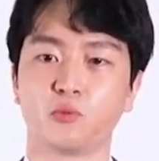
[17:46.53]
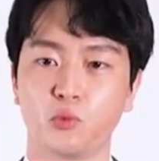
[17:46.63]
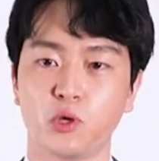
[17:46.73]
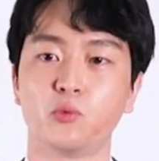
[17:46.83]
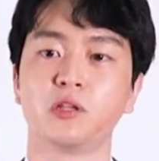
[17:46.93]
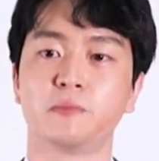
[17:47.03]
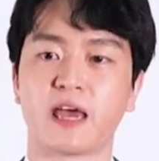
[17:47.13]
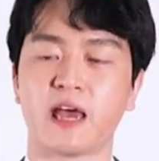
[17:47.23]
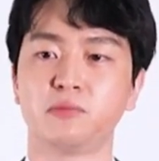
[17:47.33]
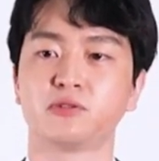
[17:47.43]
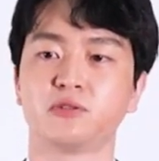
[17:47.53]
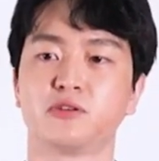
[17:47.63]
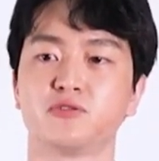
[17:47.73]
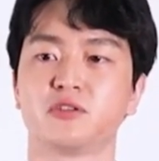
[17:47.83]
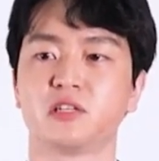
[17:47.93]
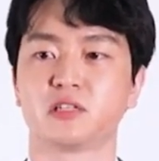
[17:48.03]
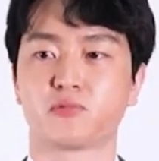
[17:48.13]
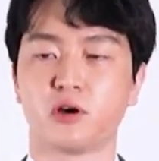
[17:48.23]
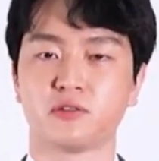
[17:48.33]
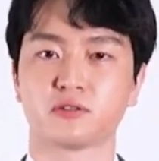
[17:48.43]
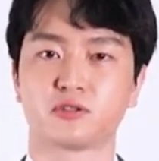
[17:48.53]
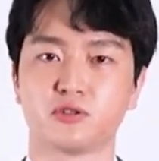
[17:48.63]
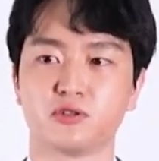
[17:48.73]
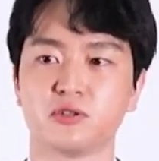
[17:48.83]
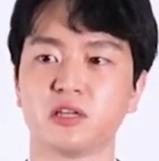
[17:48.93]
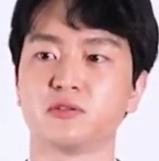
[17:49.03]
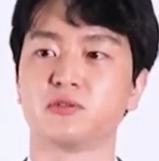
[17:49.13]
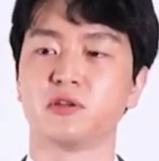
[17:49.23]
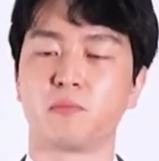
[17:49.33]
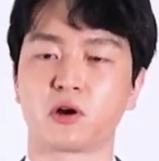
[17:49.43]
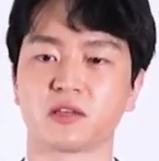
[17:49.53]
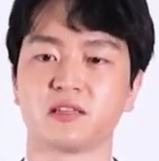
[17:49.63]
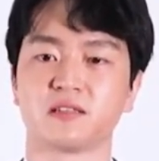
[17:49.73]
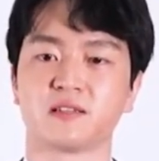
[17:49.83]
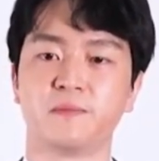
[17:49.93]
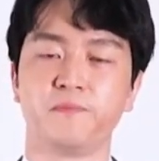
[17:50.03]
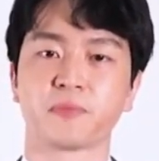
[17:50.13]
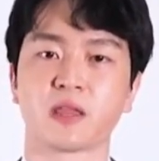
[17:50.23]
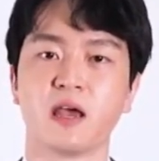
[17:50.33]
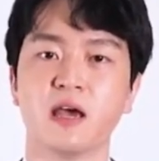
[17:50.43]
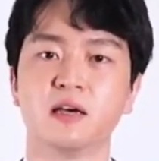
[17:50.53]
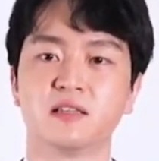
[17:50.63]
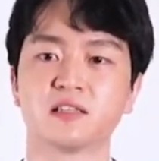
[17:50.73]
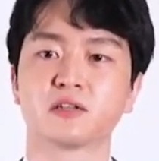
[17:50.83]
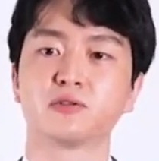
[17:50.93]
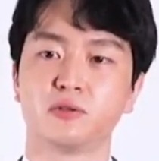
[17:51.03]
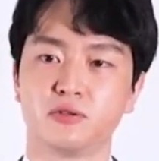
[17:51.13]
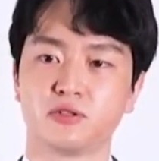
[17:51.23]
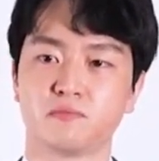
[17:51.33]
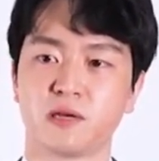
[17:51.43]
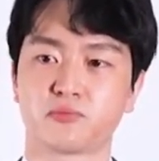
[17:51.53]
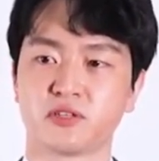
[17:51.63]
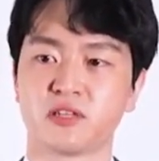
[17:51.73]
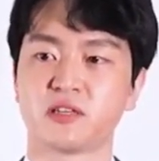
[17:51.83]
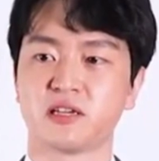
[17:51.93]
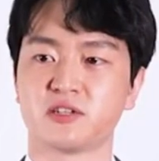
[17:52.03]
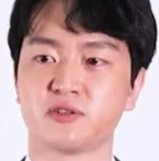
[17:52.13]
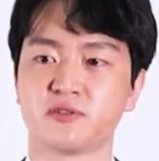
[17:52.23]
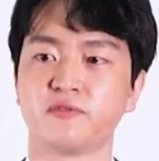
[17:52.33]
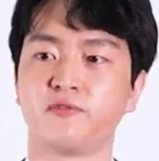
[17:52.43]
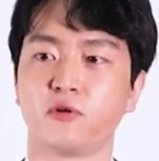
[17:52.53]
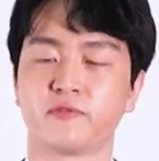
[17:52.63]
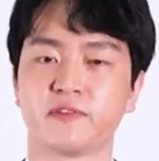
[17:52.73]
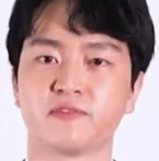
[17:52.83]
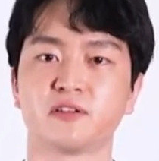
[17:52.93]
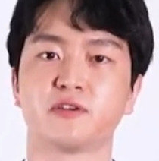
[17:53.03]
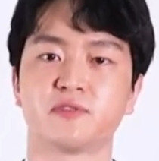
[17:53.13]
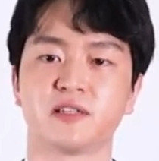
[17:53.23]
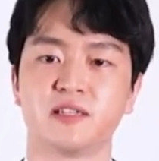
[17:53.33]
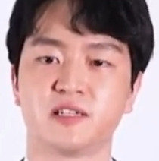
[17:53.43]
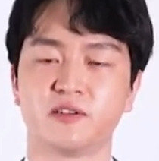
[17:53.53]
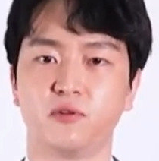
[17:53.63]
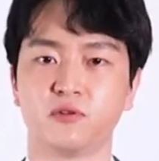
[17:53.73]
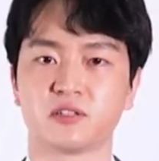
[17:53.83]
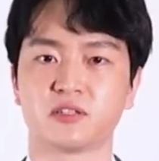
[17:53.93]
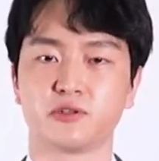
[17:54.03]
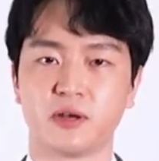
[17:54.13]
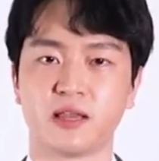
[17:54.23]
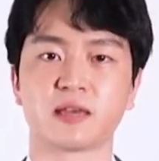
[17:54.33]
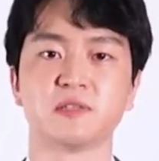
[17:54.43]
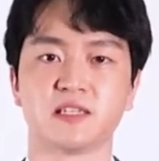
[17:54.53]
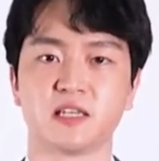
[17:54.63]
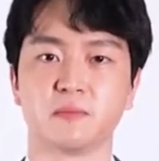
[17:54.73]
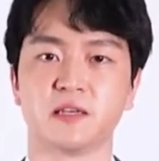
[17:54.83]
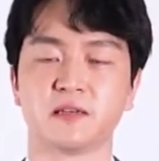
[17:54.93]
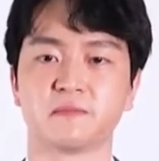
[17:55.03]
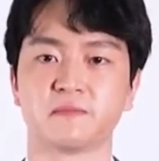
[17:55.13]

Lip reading: we will be able to launch this product soon into the market. This concludes my presentation for 1500 DC volts UL MCCB.